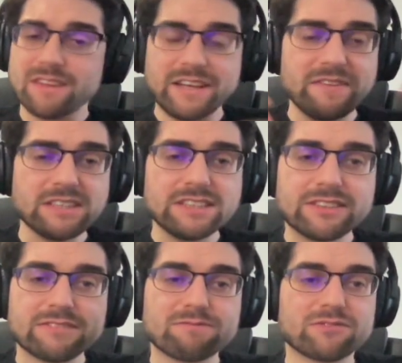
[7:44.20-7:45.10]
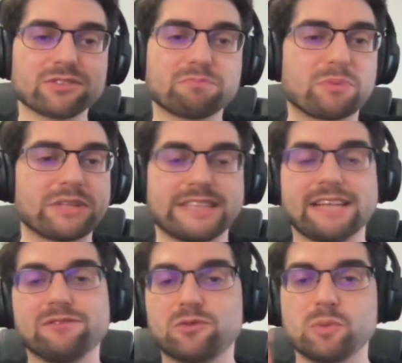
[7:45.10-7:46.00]
it doesn't
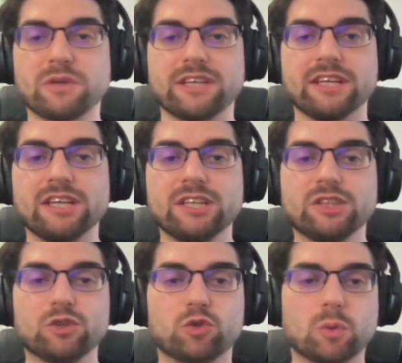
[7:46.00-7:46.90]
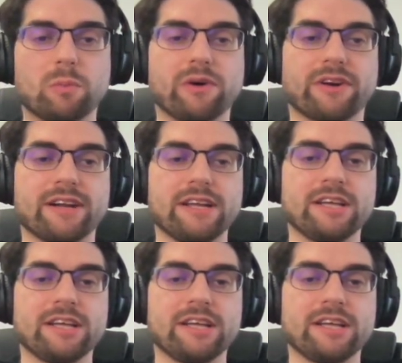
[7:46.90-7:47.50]
pretend to be super